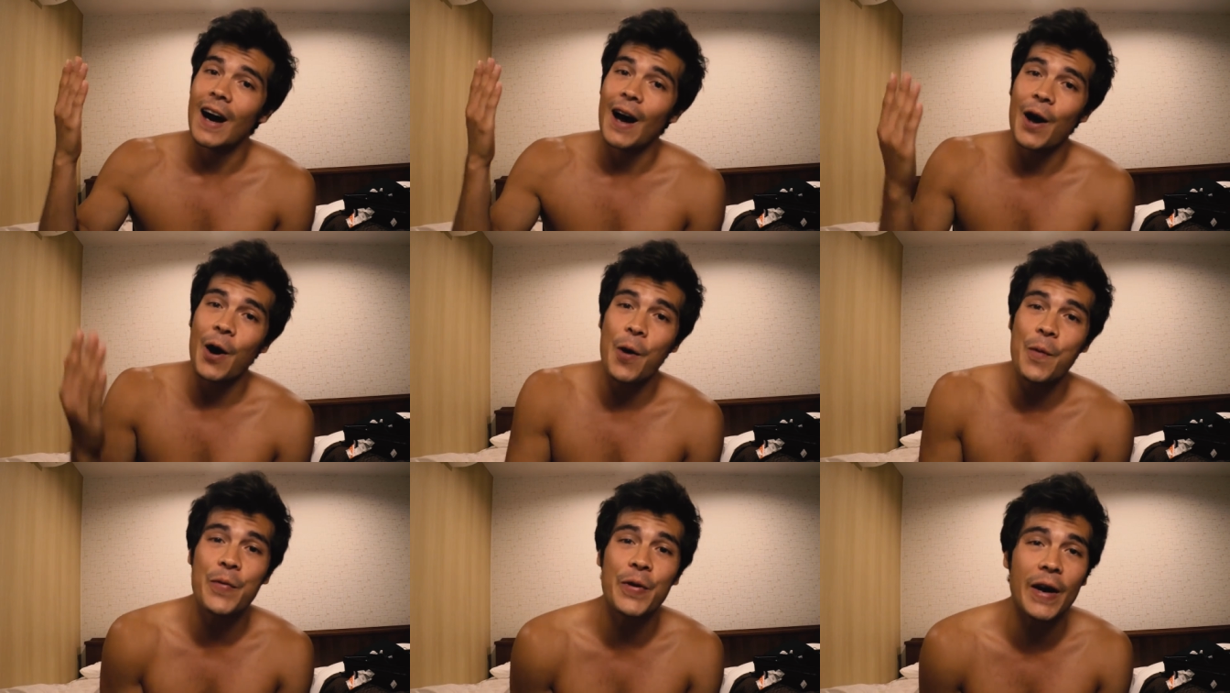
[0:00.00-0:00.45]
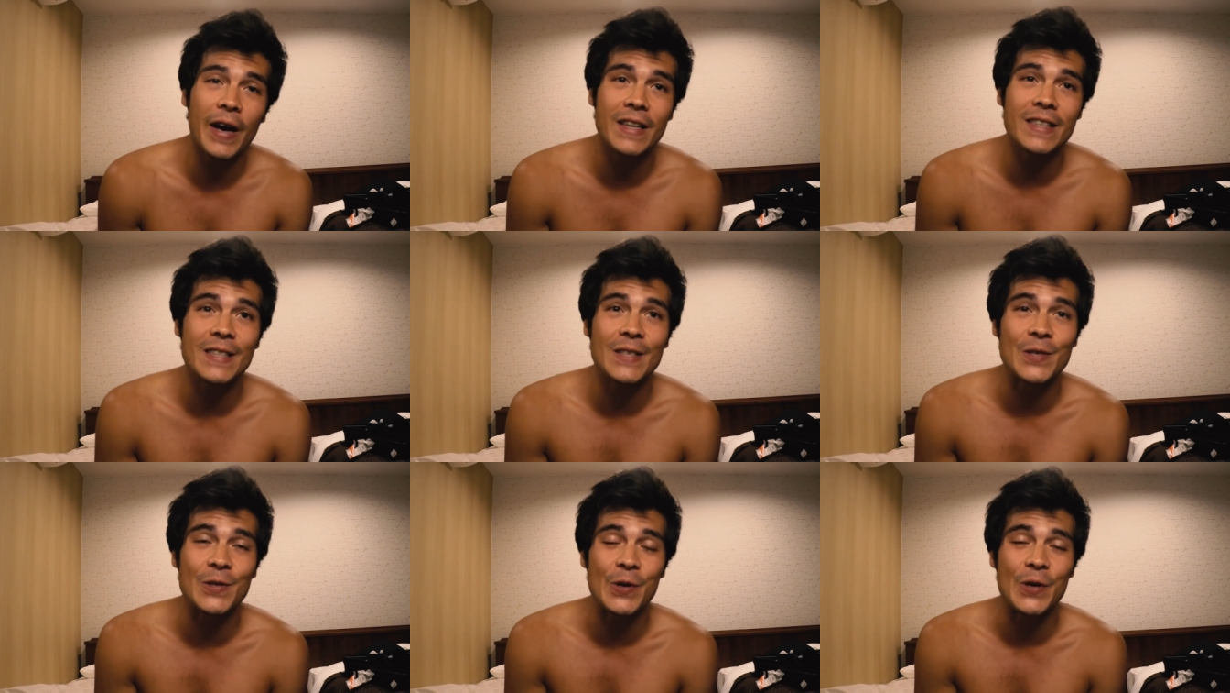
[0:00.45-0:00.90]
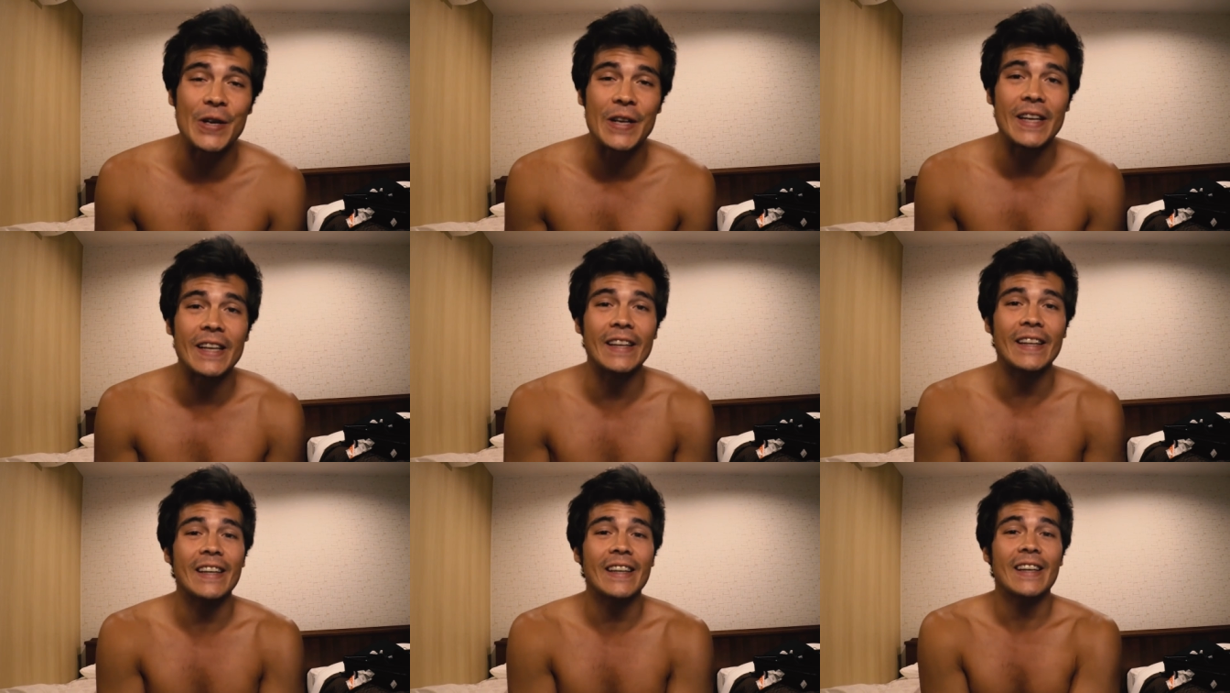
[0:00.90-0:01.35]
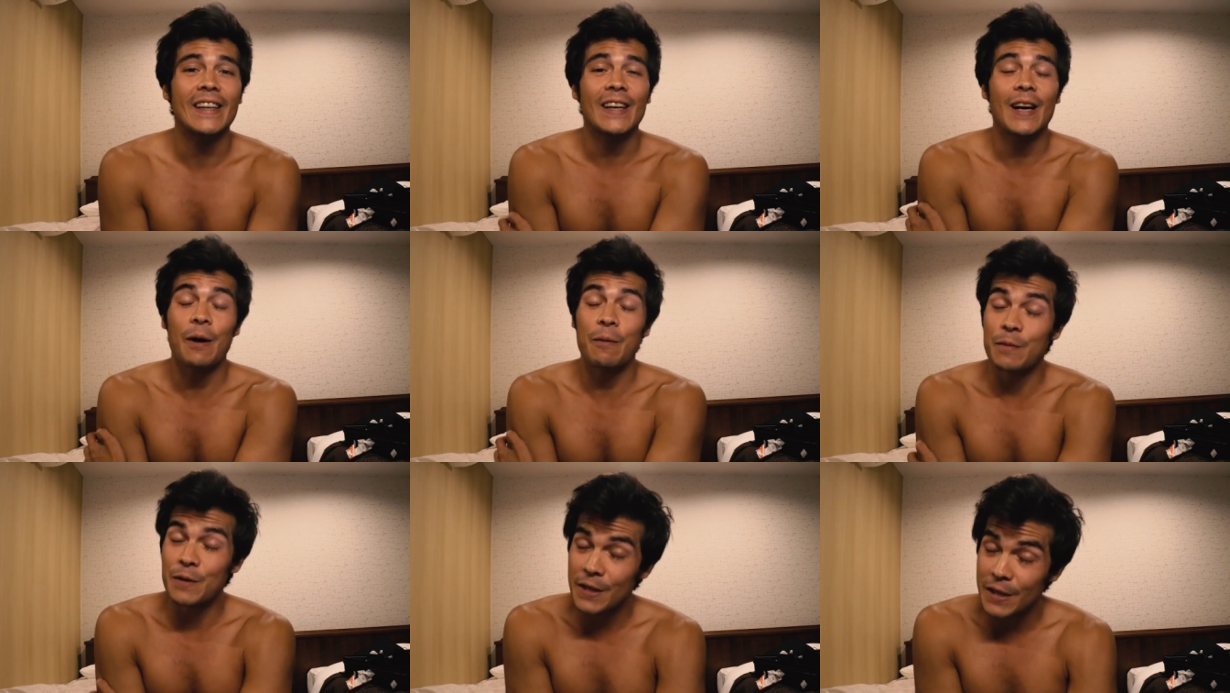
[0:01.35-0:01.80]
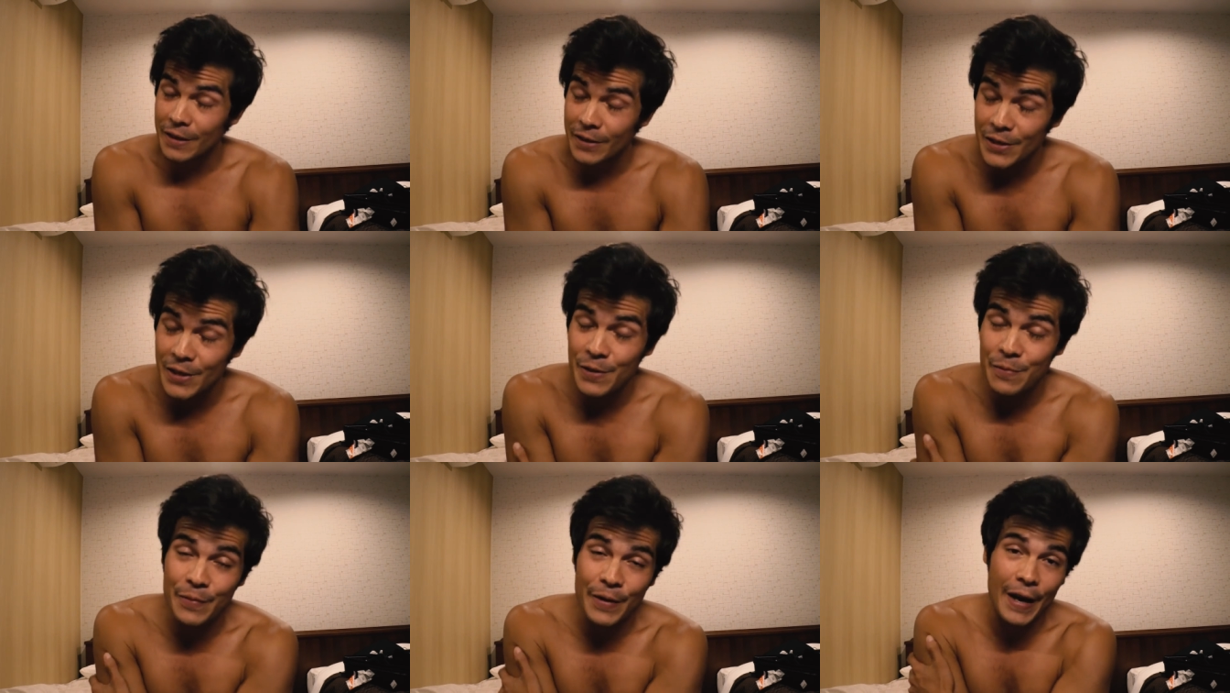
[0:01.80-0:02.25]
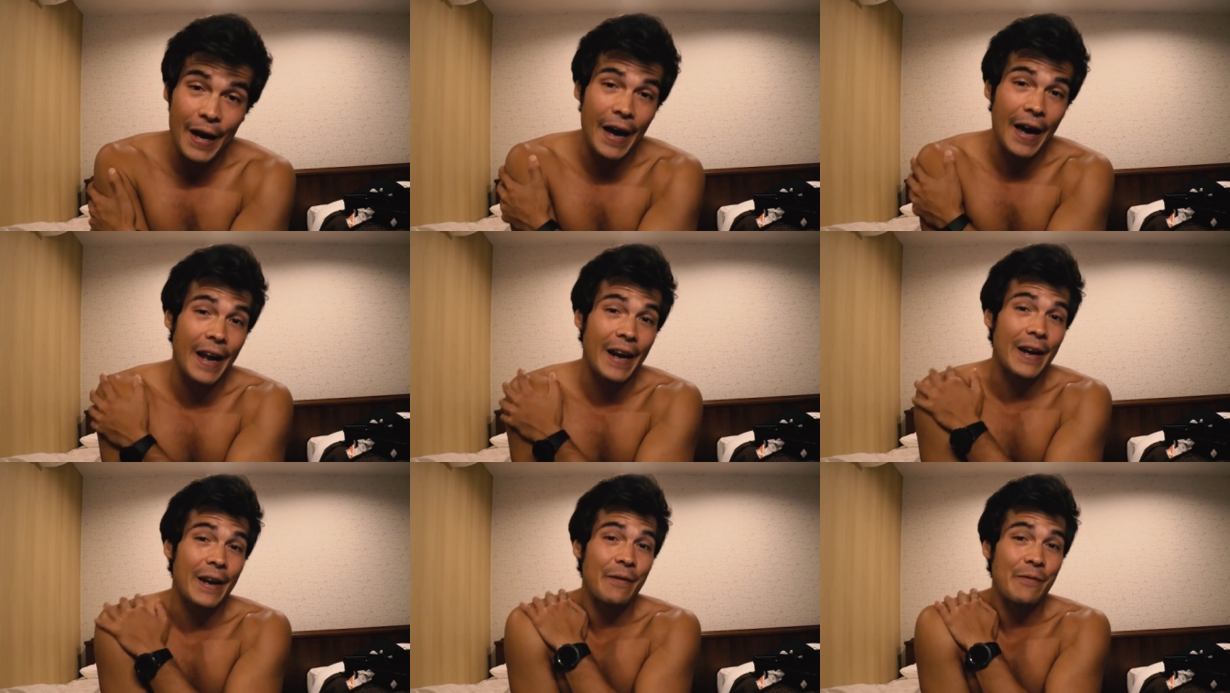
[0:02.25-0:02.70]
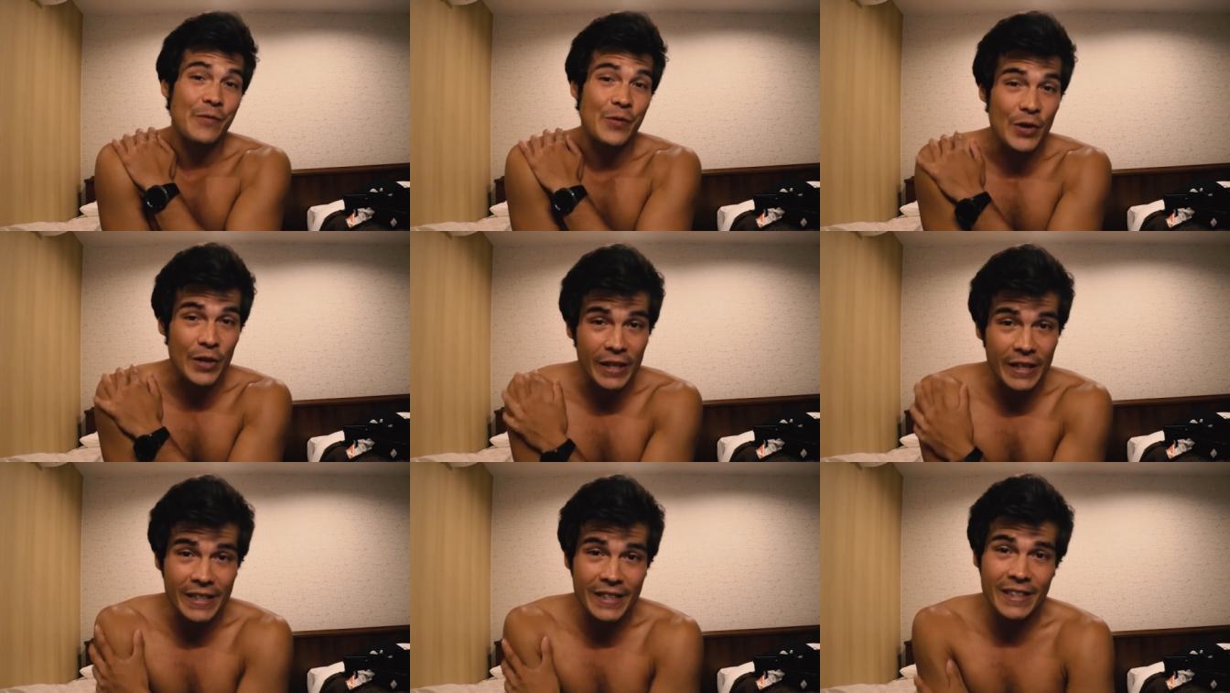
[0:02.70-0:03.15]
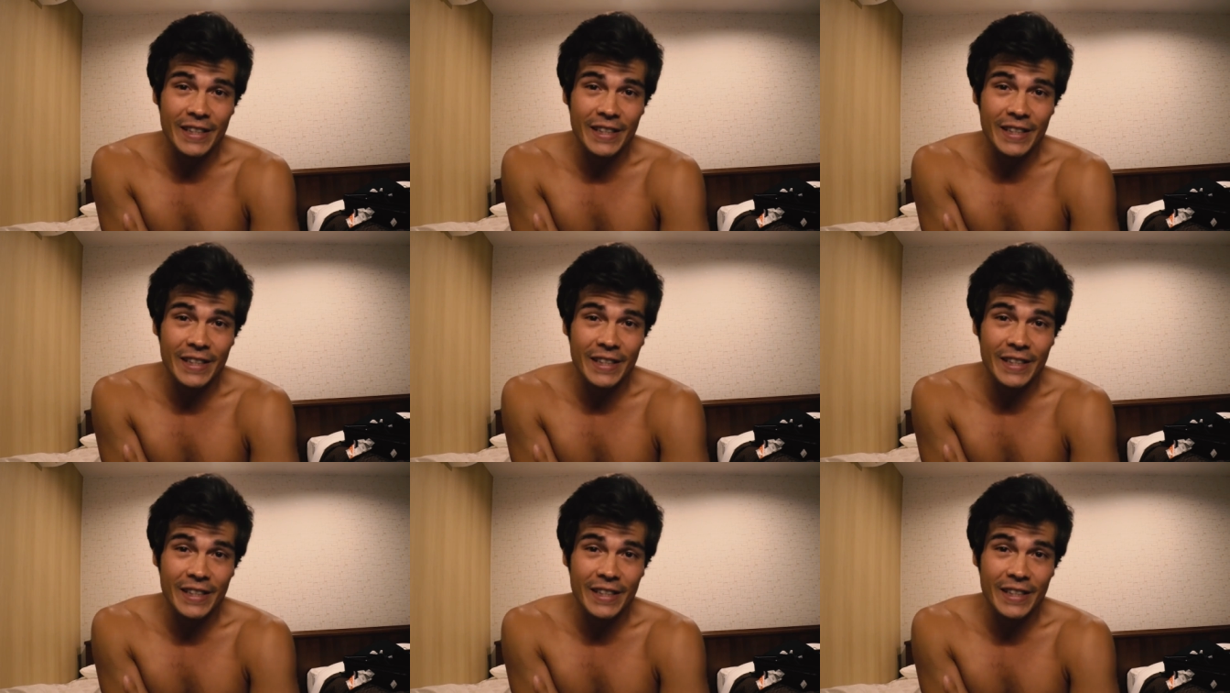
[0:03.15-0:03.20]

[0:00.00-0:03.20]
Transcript: I hope you guys enjoyed it. I'm still in Japan. I'm really